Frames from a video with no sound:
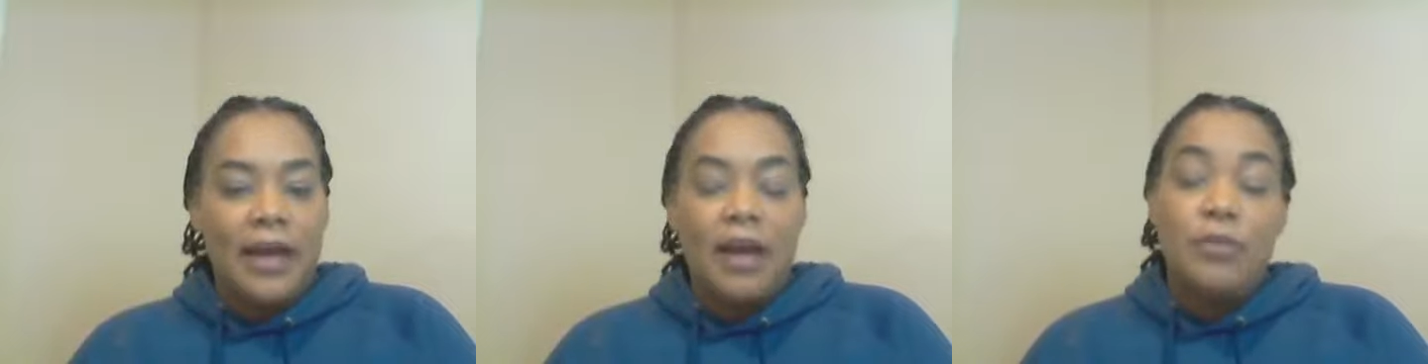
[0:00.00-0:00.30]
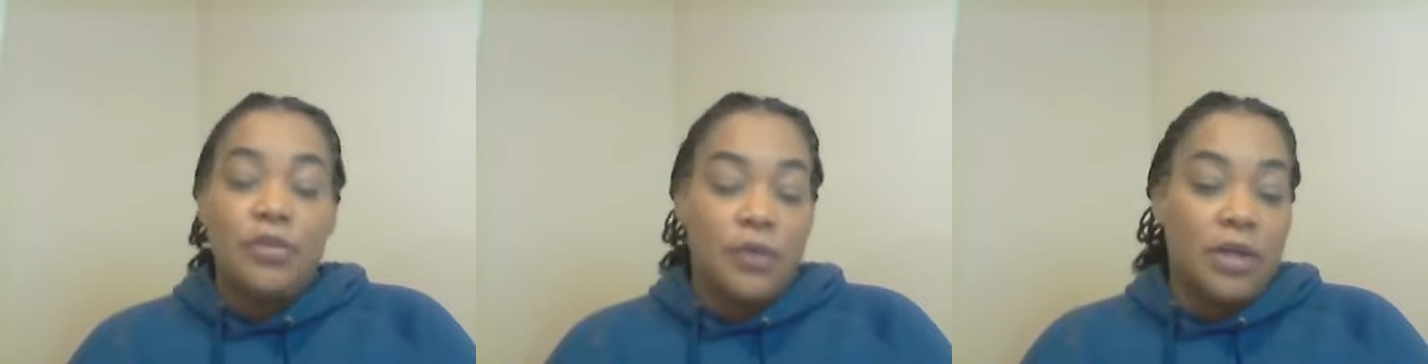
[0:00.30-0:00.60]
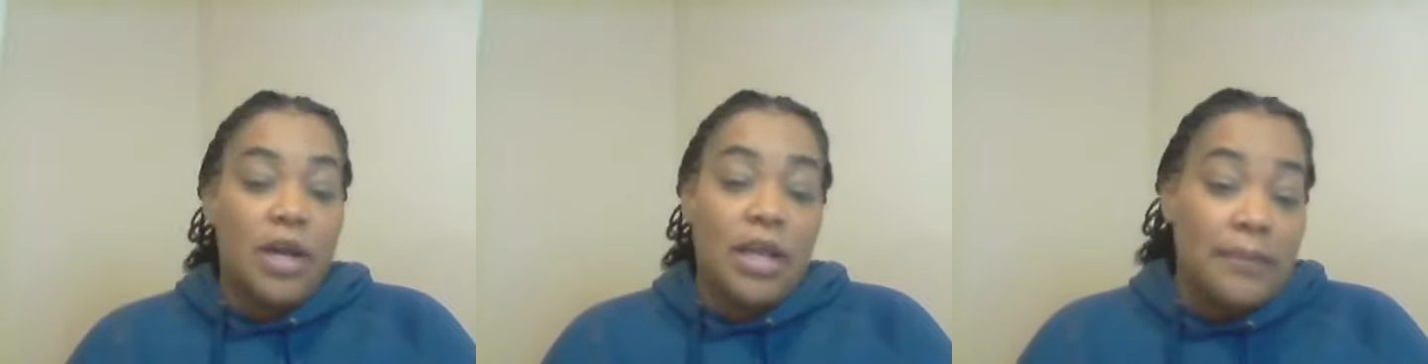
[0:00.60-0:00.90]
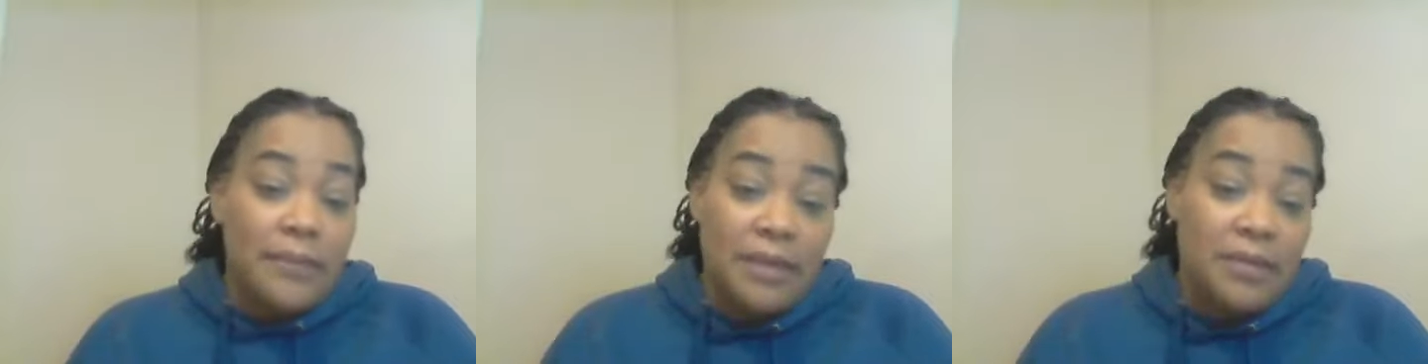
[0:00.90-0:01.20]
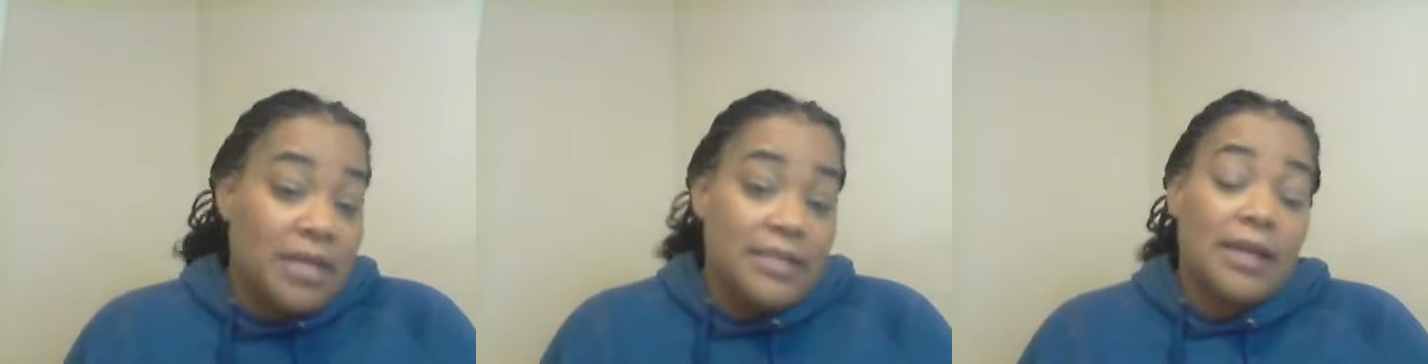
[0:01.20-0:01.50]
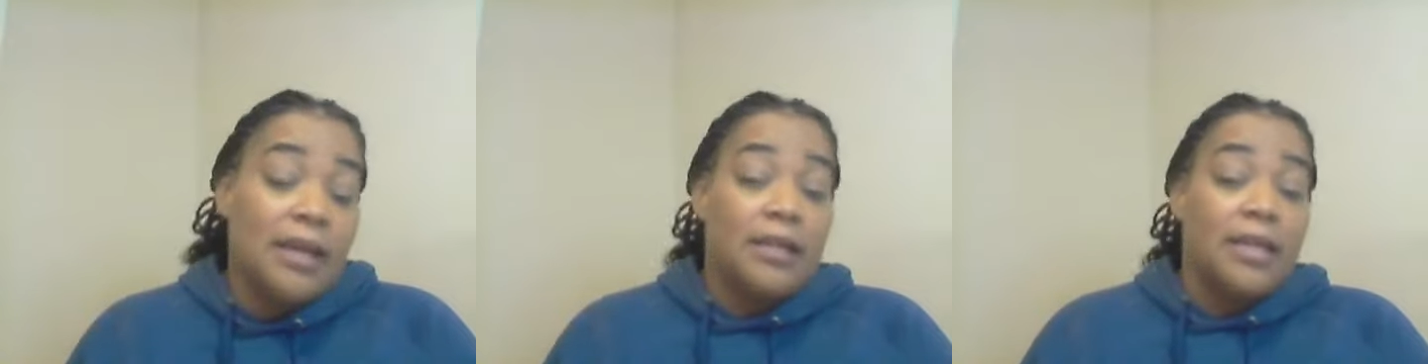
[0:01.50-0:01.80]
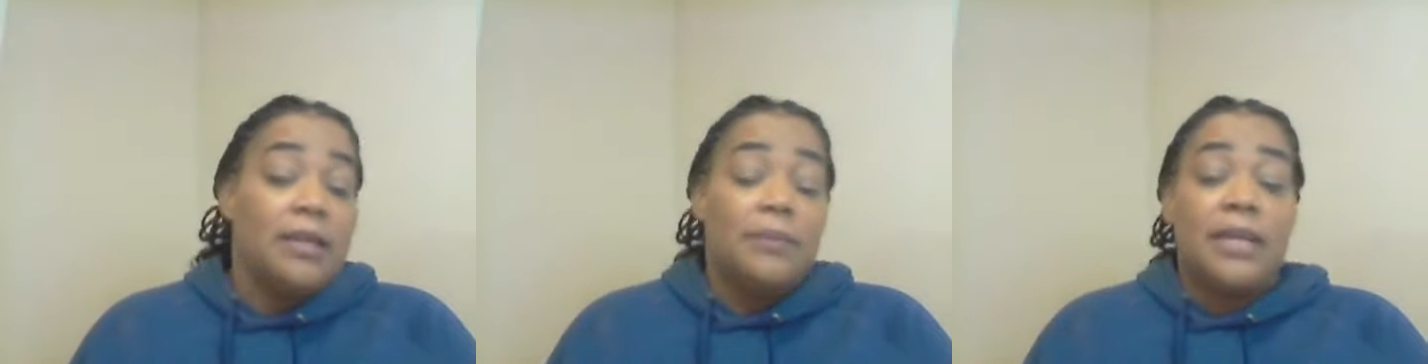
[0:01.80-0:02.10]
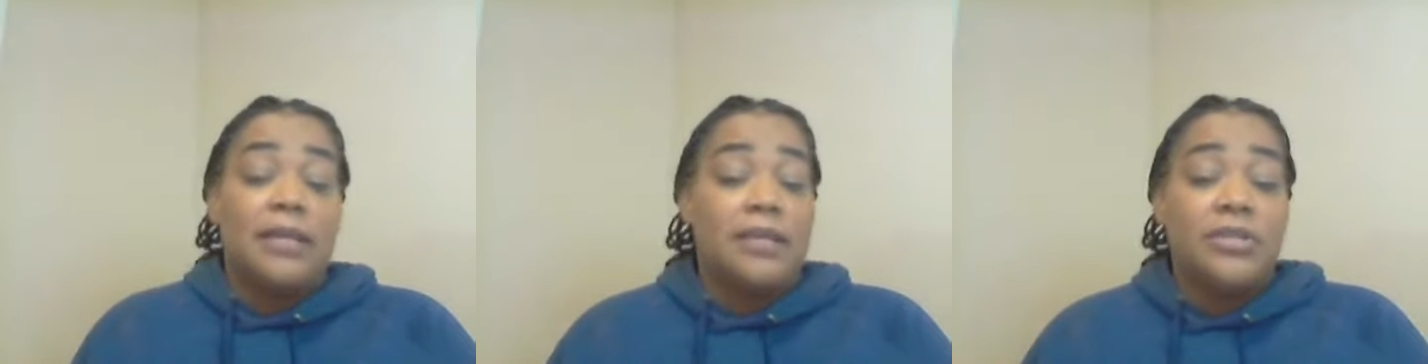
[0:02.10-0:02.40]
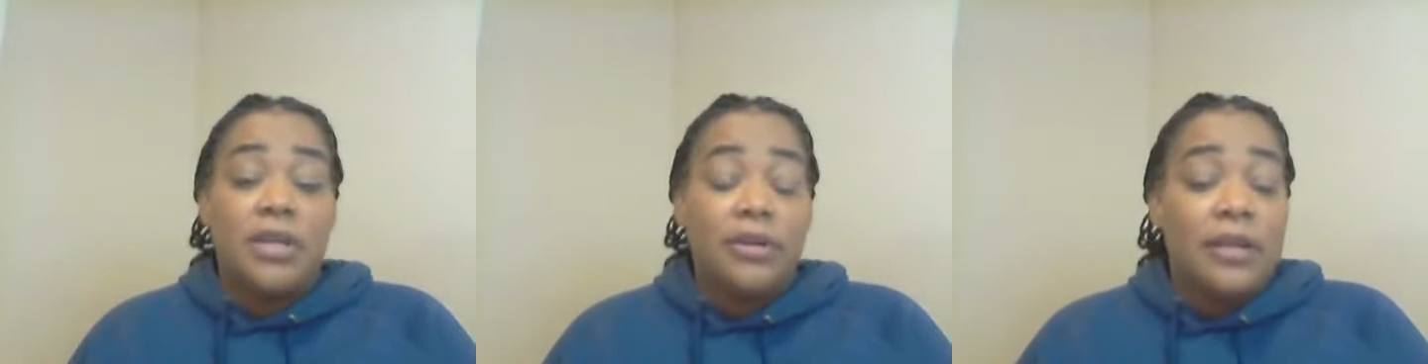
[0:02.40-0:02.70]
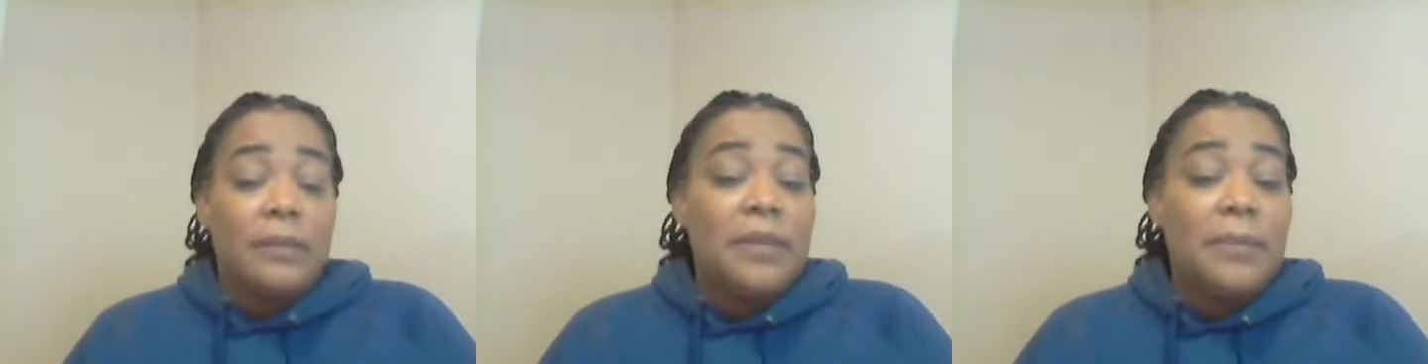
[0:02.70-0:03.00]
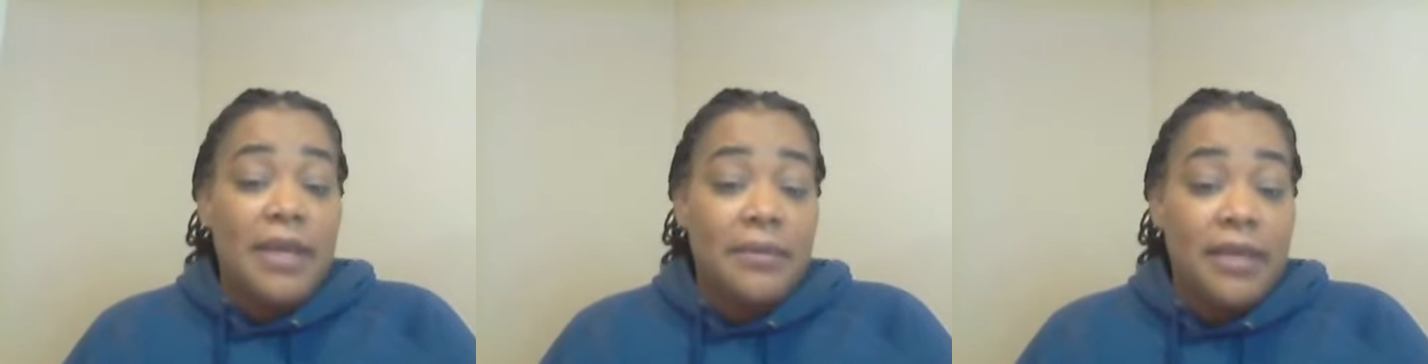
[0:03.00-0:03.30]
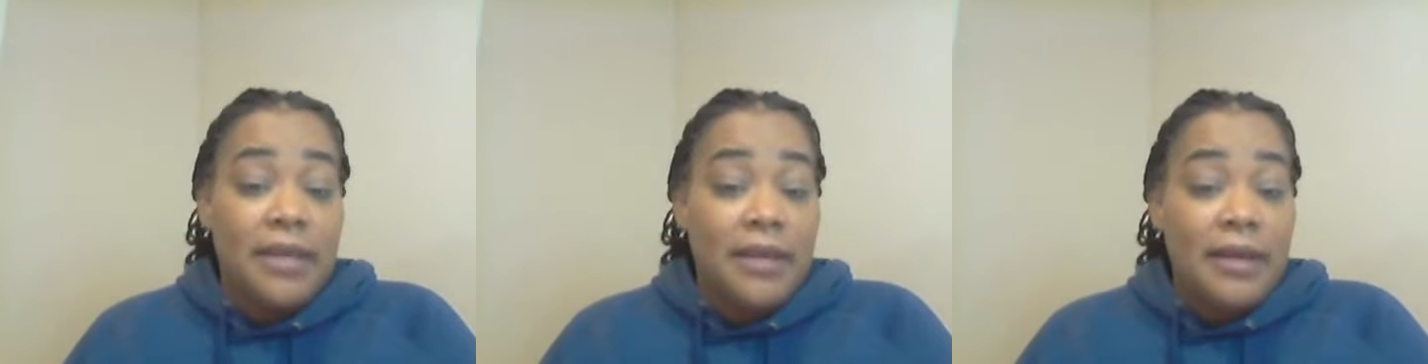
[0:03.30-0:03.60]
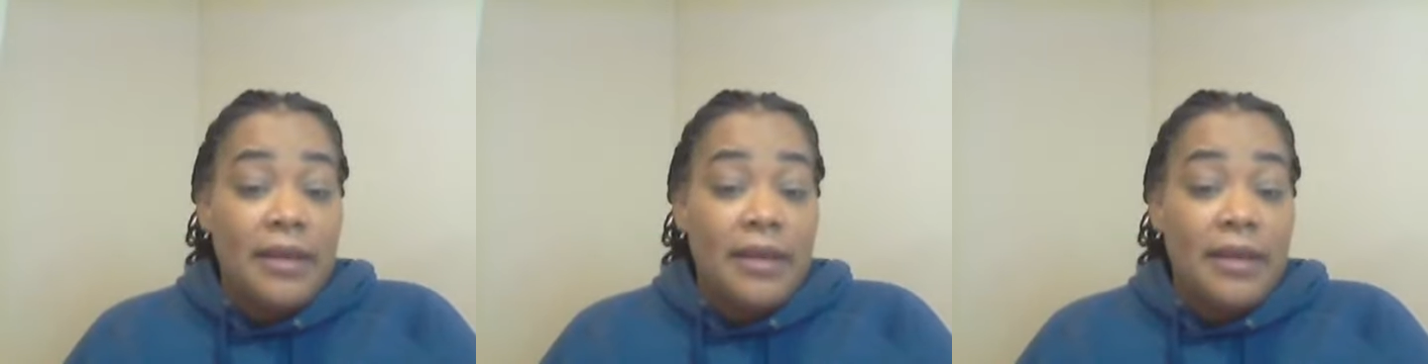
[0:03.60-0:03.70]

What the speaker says: I almost want to call him baby because I call anybody that's younger than me baby.